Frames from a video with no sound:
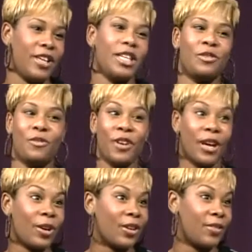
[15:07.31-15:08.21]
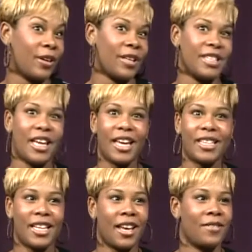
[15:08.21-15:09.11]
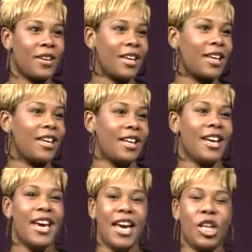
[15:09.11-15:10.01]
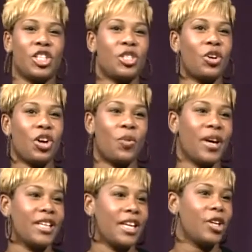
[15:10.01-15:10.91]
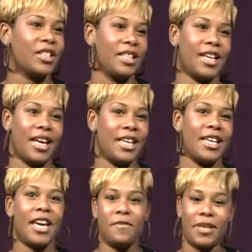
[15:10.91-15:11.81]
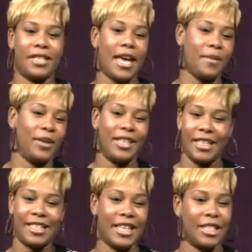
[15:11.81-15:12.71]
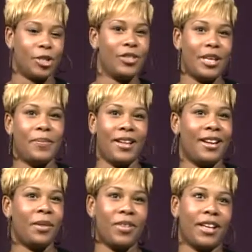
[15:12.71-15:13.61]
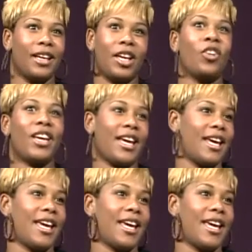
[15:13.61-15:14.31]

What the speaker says: He's very, very tech savvy, and just on our way here today, he gave me the tablet and he said do something, and I'm like, okay.